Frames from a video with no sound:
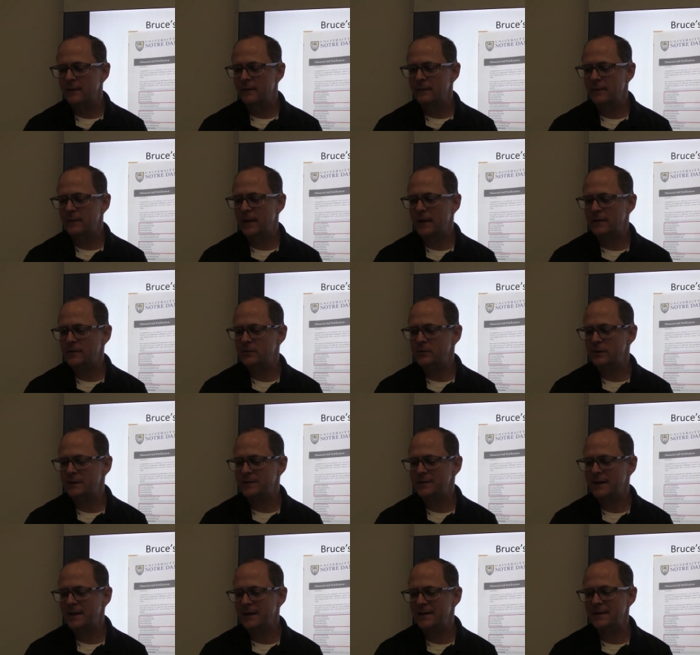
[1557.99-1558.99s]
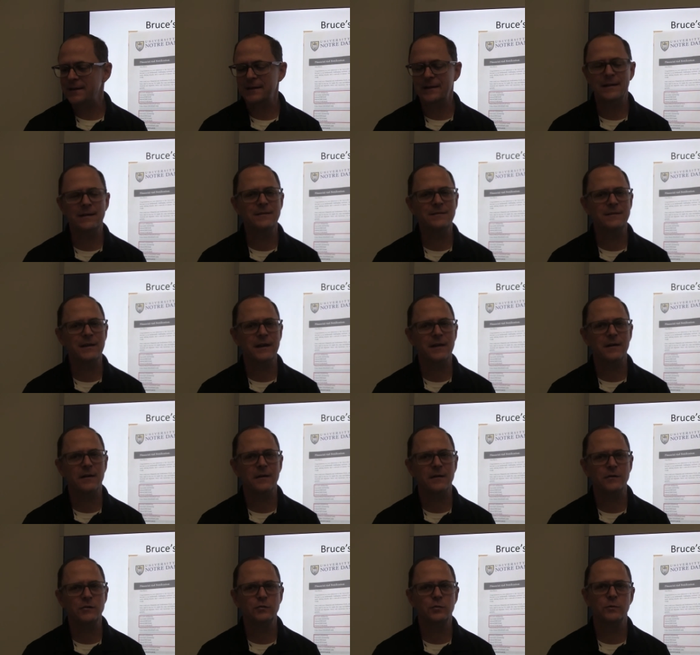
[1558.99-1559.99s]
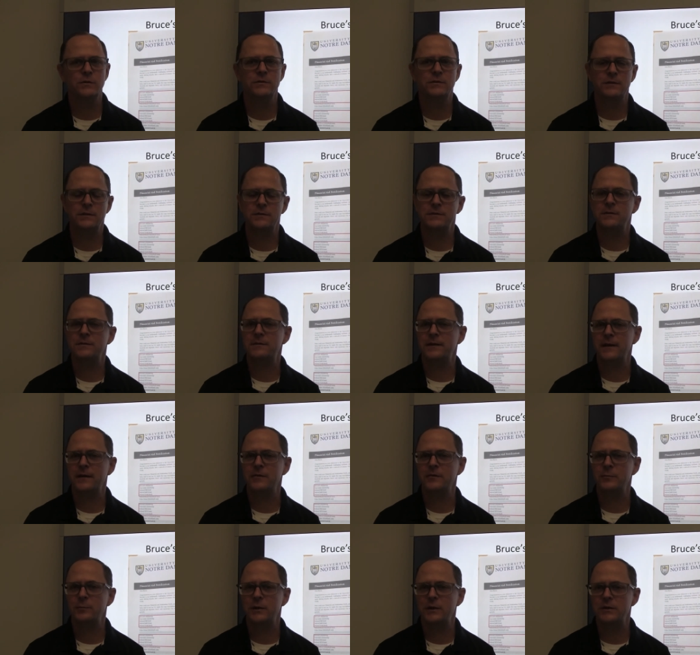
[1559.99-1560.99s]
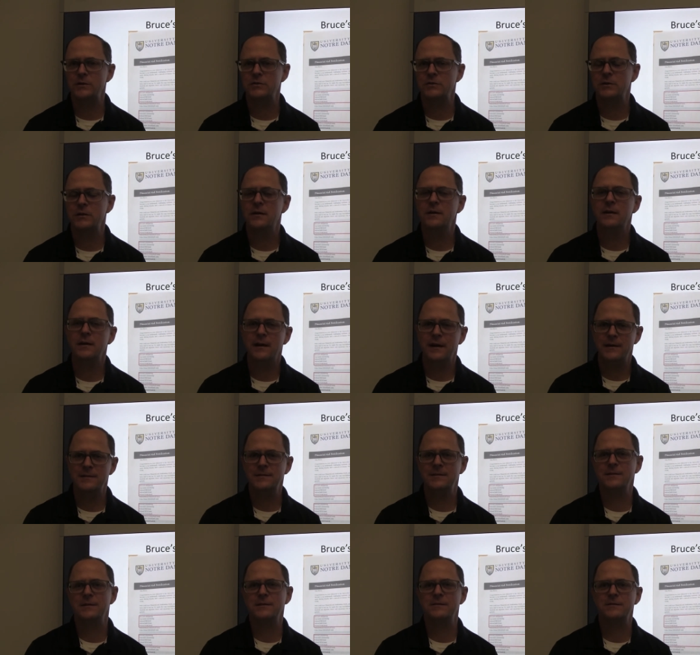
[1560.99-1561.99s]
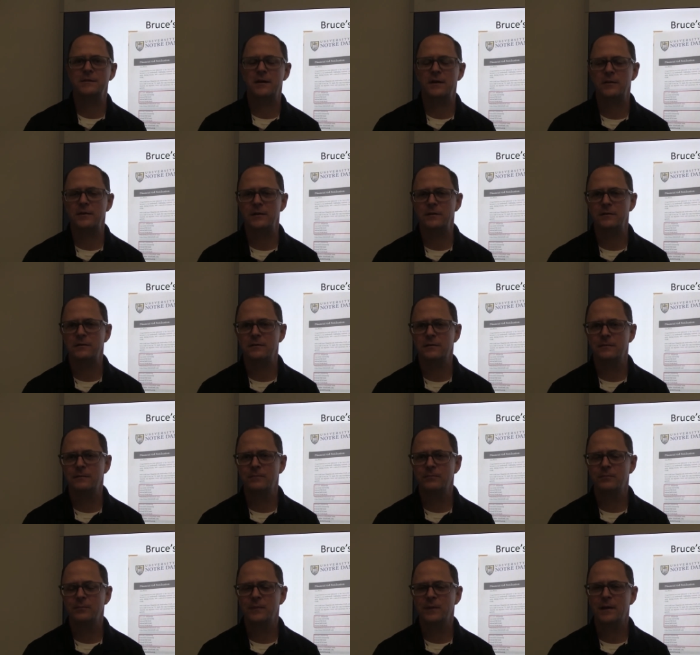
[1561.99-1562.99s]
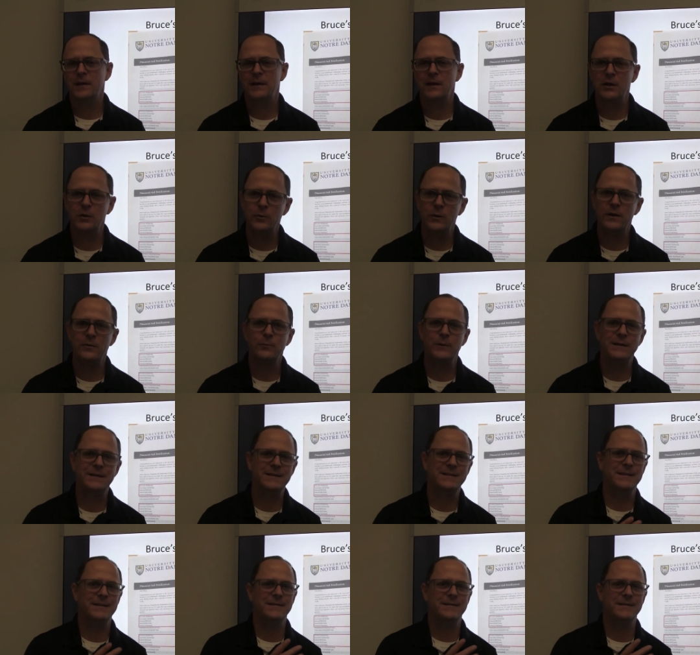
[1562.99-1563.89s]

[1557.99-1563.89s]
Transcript: than to attend an in-state college, was just a sales pitch until he saw this. You know what? We did the